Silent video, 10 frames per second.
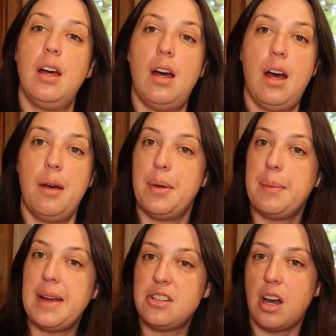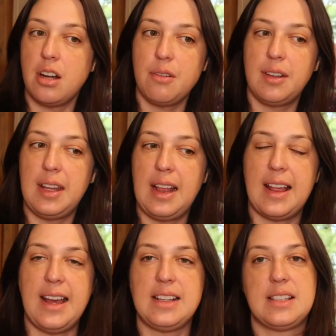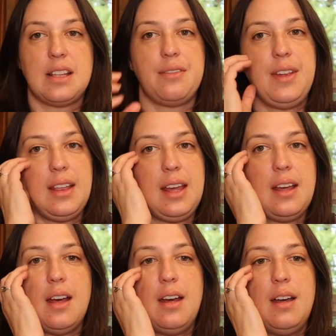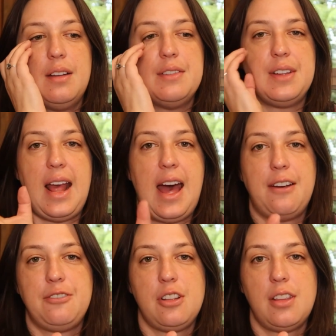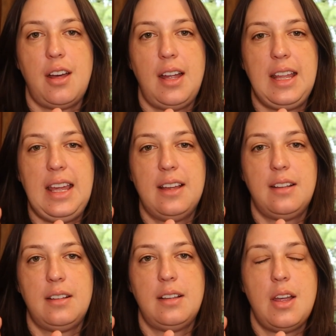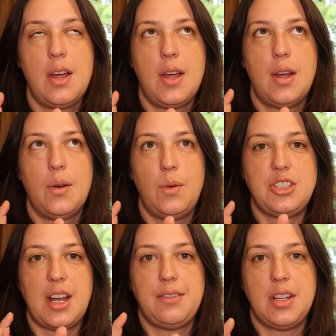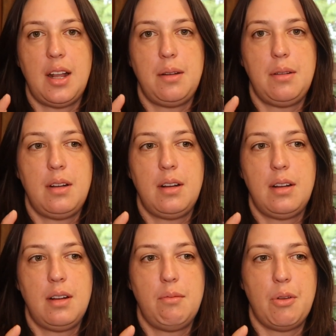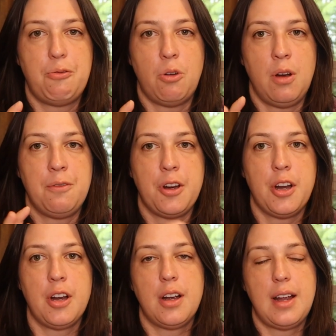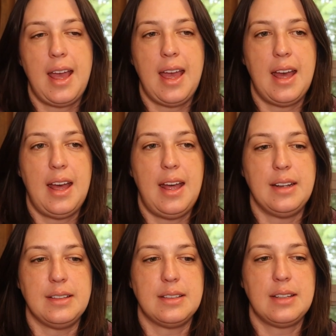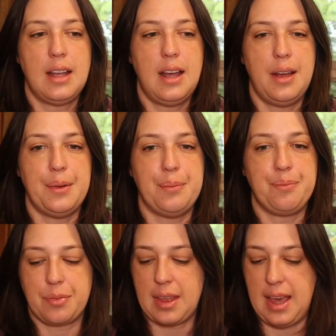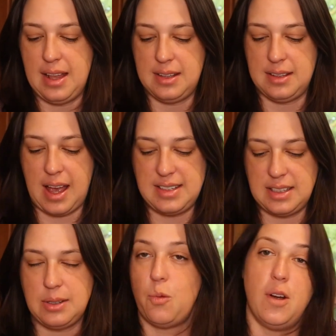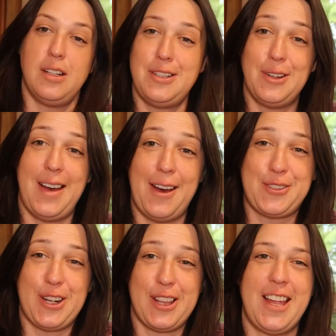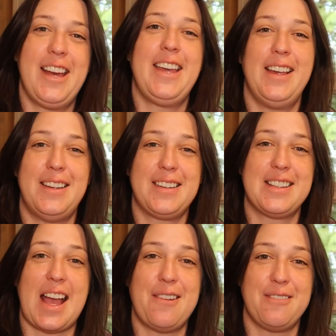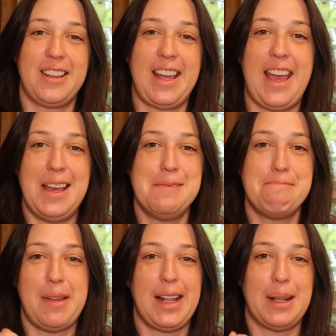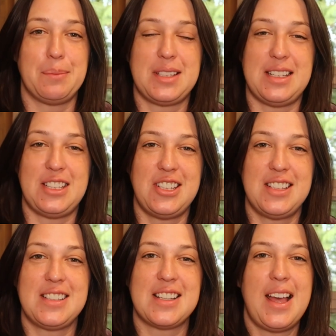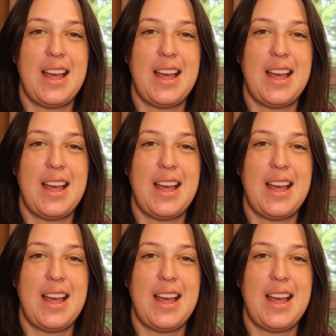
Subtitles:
But my daughter really likes the feeling of an afterthought heel, which I've done before for her. And I didn't want to do an afterthought heel because I really hate picking up stitches.